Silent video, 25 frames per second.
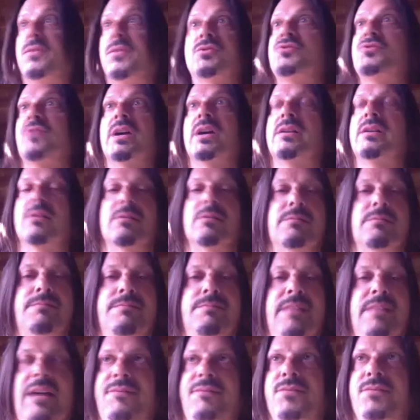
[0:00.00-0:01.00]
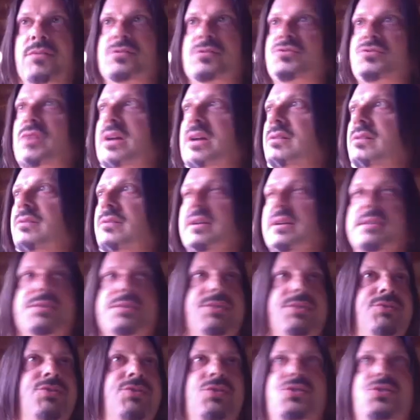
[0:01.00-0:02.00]
That first record
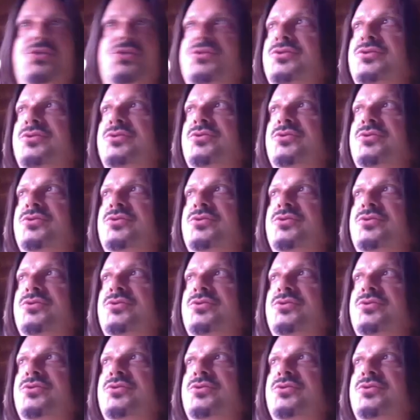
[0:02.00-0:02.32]
is just,